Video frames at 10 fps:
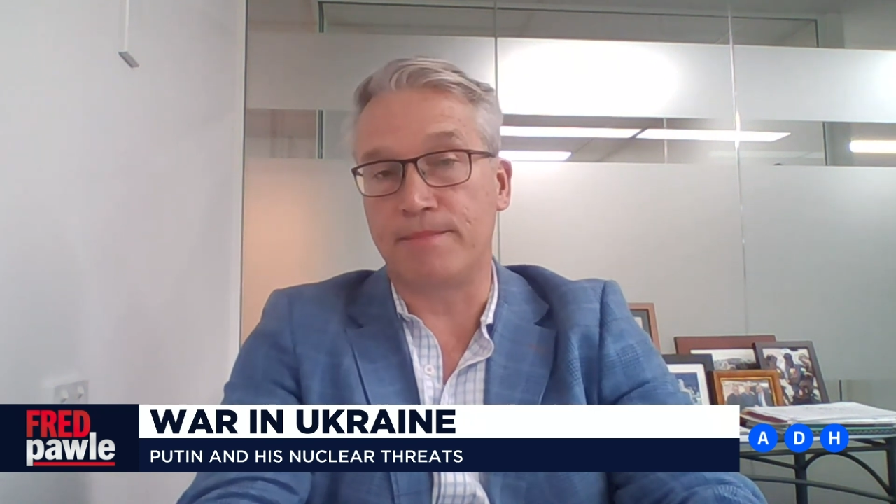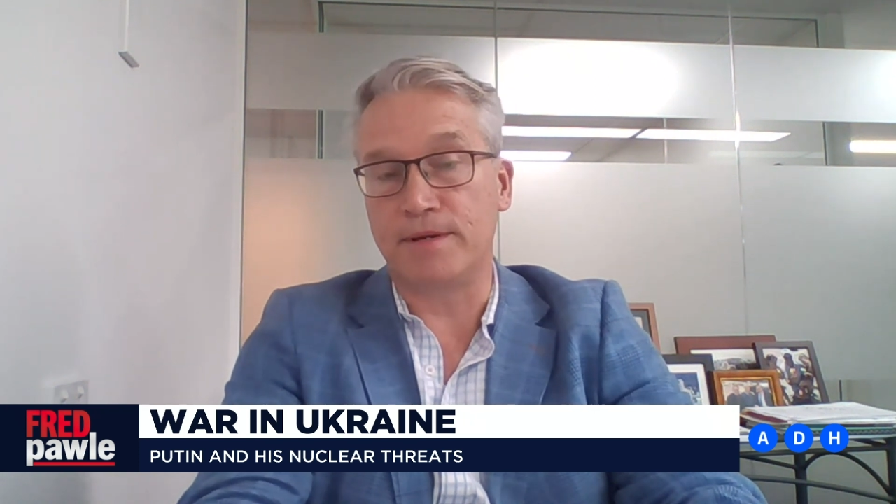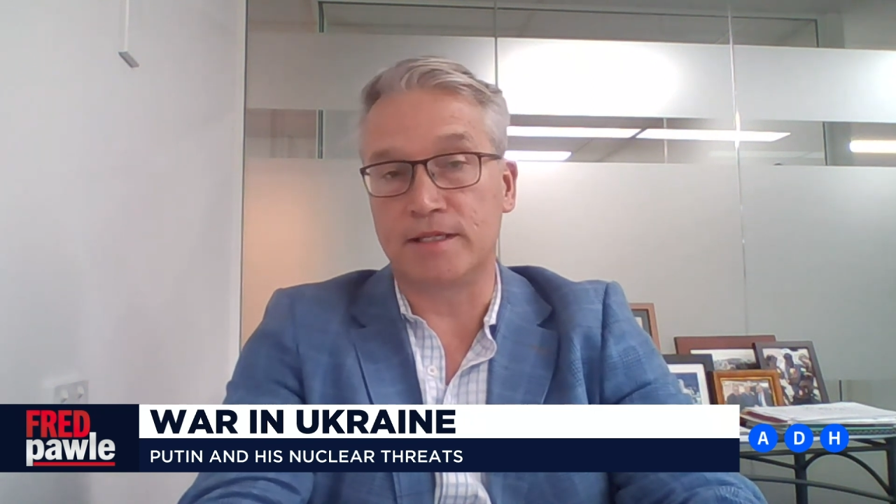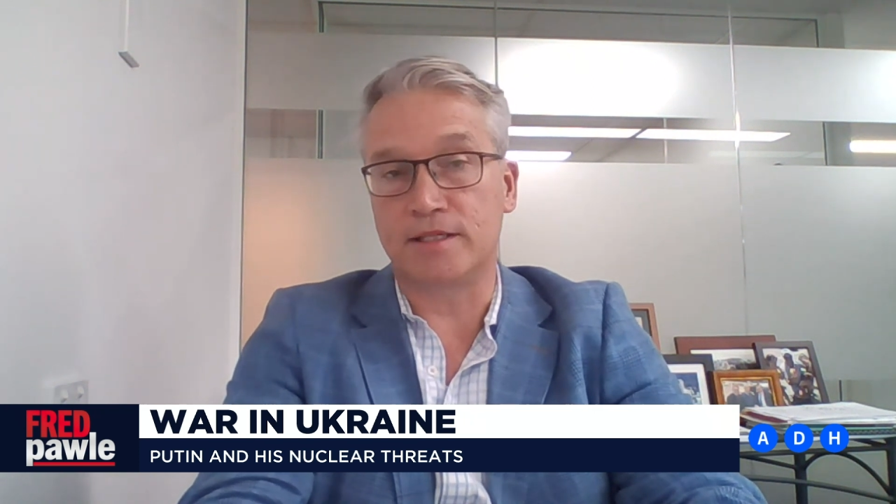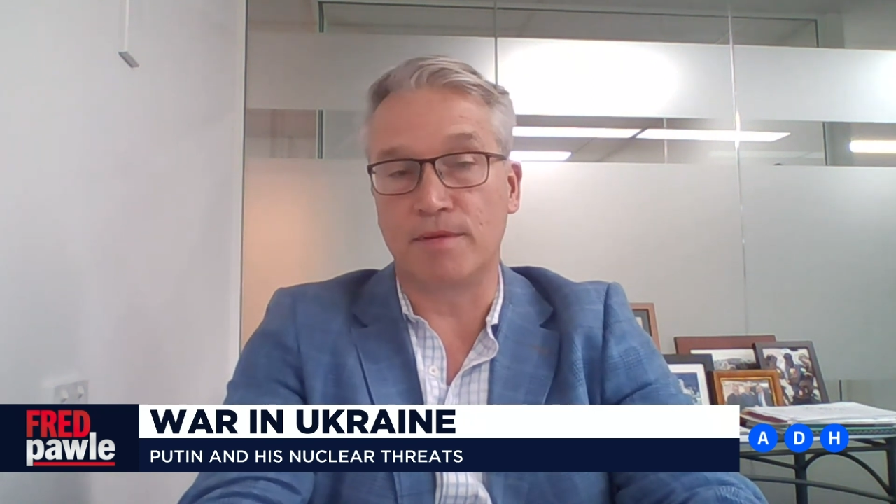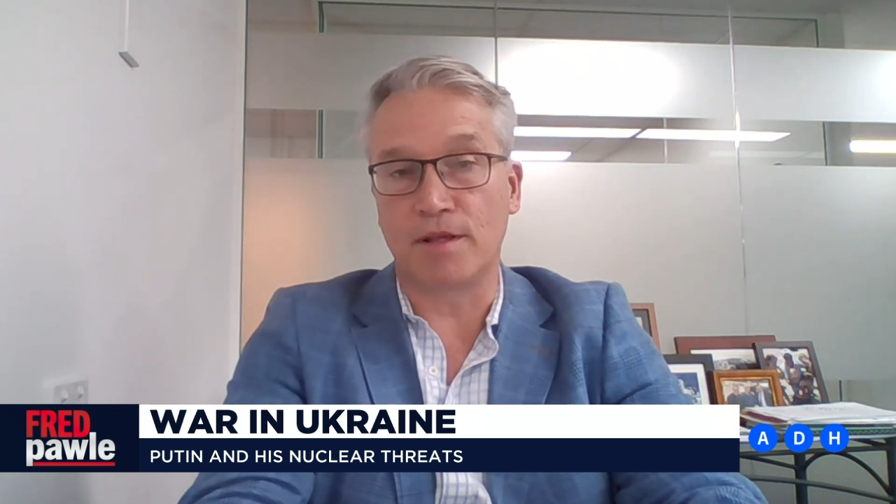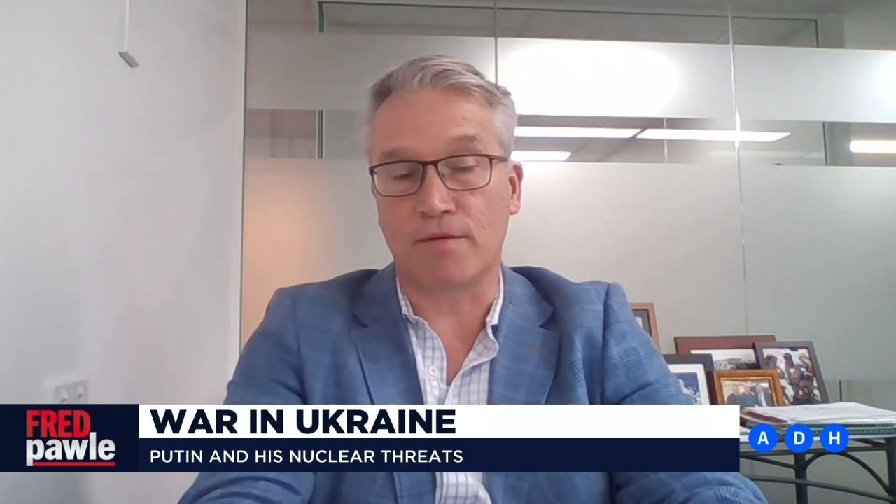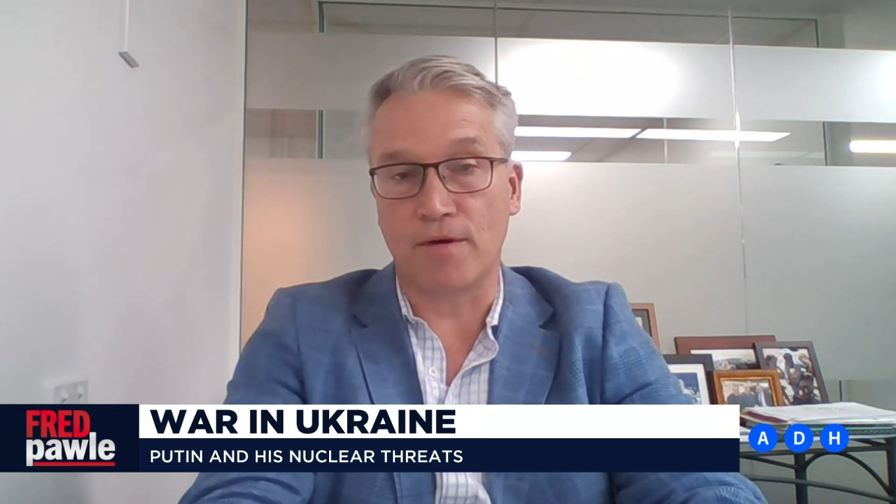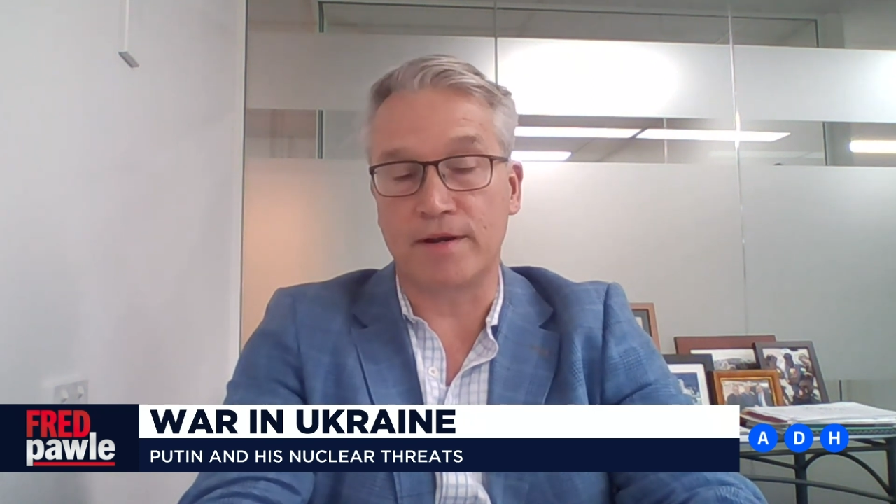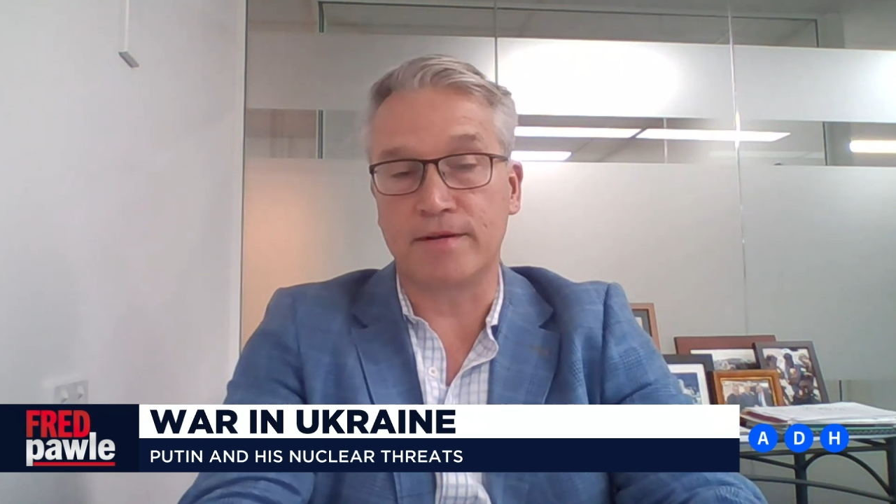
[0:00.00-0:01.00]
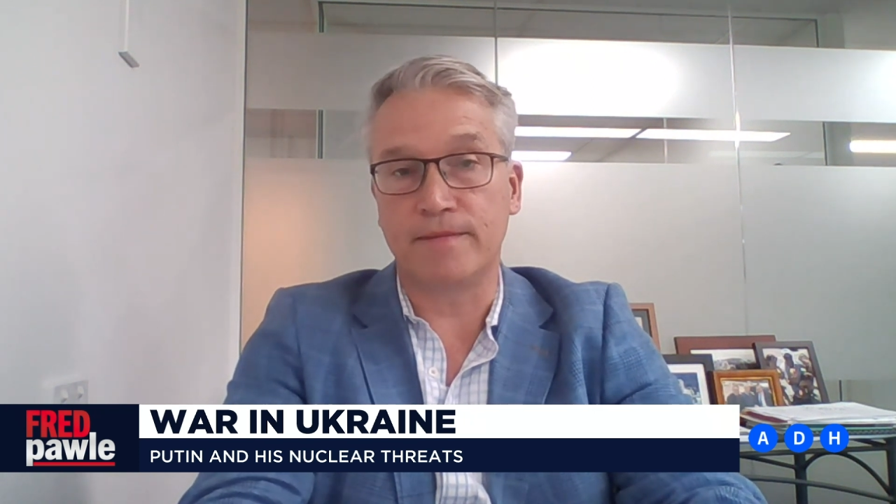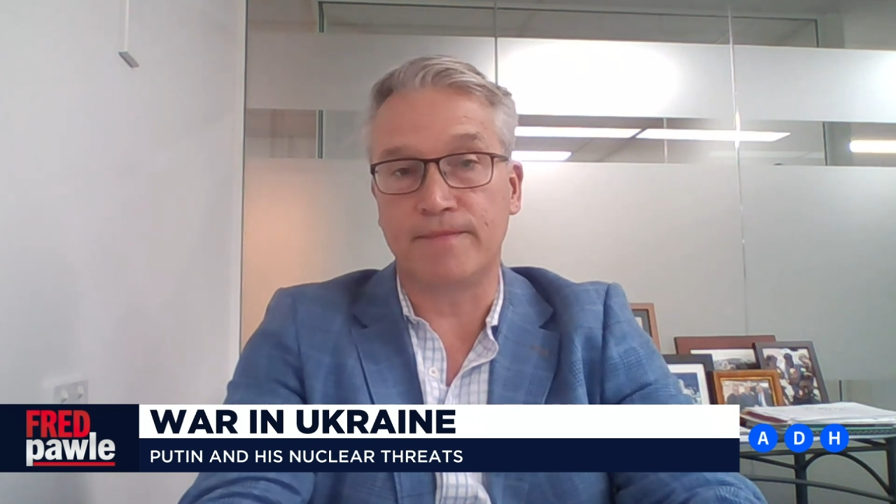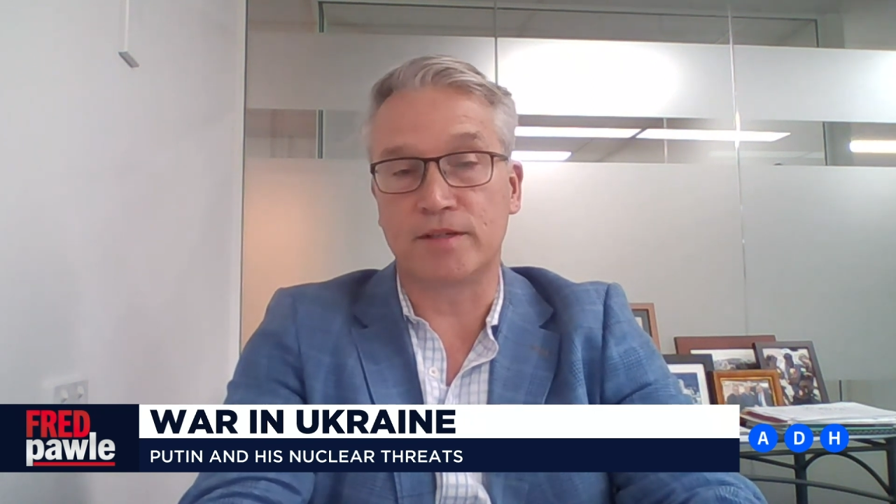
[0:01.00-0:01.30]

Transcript: appears to be threatened.